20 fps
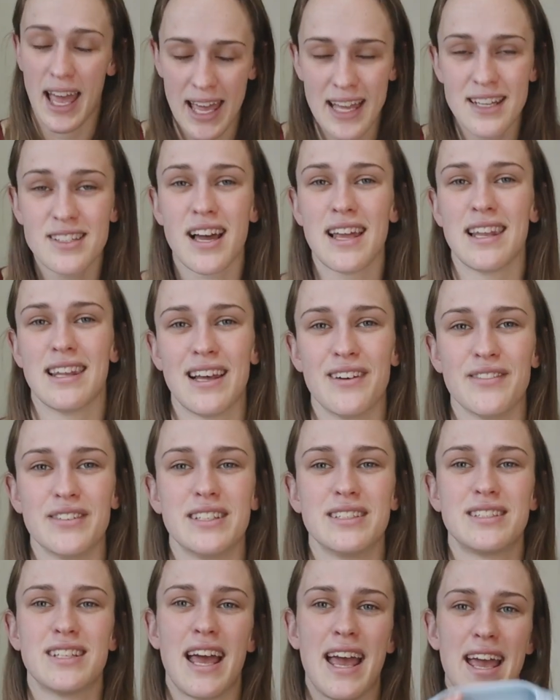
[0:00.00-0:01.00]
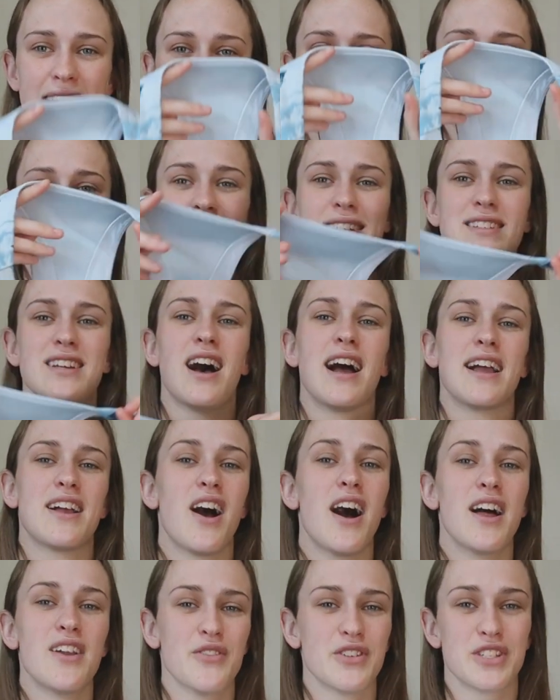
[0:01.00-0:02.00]
and I love it, and I
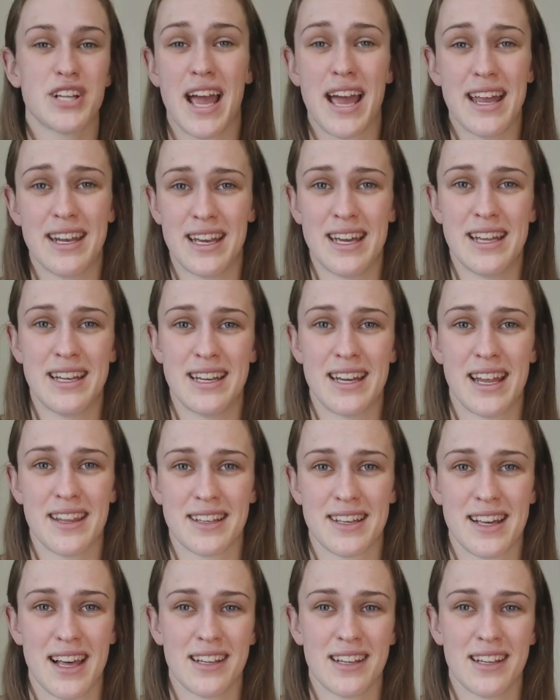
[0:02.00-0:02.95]
kind of wish I had it in another